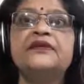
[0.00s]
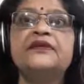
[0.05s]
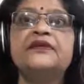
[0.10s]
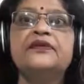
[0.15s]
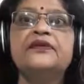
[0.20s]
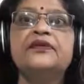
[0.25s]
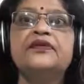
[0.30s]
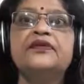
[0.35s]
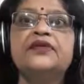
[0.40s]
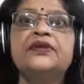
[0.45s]

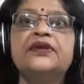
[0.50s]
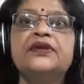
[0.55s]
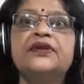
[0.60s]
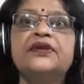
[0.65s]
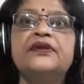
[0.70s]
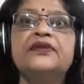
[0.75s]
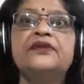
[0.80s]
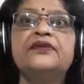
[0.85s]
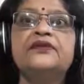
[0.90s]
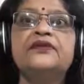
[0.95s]

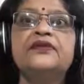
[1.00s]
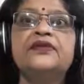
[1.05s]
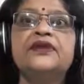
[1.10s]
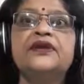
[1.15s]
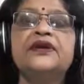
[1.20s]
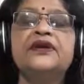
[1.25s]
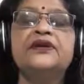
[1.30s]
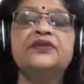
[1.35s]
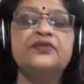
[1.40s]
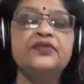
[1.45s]
Okay, so they
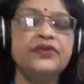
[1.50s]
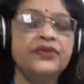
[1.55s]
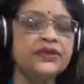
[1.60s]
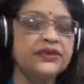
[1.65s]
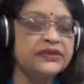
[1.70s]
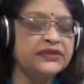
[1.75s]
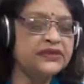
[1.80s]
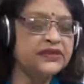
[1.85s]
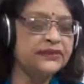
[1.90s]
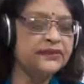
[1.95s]
are known
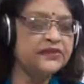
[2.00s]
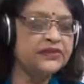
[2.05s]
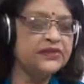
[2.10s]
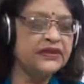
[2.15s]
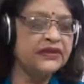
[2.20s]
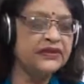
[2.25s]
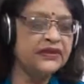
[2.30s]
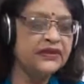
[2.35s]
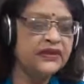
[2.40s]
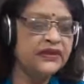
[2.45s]
as gypsy.
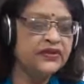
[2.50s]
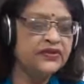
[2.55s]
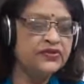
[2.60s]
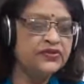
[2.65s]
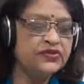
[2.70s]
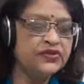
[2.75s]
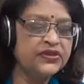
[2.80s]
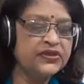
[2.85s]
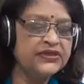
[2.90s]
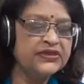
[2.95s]

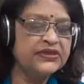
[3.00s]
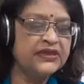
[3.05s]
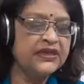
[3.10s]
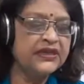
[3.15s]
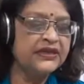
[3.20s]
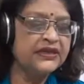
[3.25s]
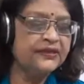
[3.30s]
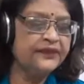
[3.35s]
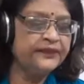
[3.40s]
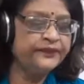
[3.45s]
So he is
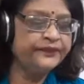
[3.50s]
telling,